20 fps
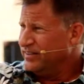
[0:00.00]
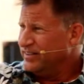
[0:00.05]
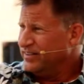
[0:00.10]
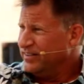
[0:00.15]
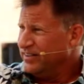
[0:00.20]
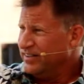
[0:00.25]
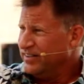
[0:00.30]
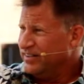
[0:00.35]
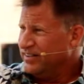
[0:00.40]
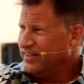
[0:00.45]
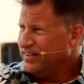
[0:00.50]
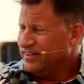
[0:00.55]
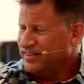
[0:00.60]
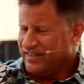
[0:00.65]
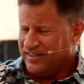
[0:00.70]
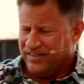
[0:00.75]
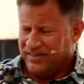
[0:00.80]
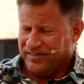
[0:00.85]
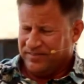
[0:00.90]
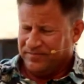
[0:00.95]

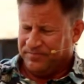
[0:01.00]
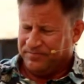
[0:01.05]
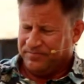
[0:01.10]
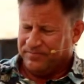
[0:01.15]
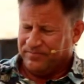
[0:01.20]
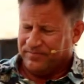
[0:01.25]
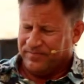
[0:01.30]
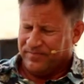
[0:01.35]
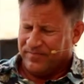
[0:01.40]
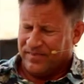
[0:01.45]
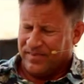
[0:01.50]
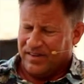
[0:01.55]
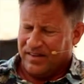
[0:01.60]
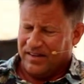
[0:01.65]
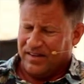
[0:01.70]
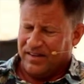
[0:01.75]
Nobody speaks.